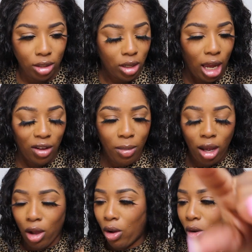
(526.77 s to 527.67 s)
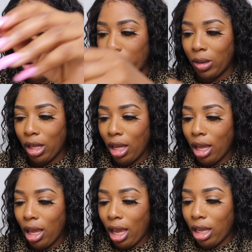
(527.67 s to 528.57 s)
So I have my comb,
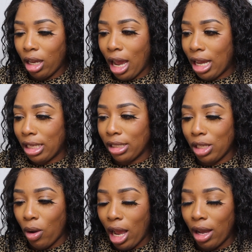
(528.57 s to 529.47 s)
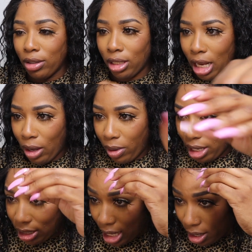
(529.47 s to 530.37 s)
and you guys know how to lay
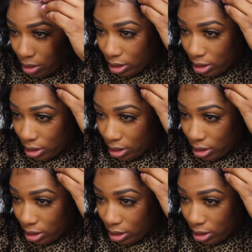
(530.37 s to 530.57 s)
wigs down.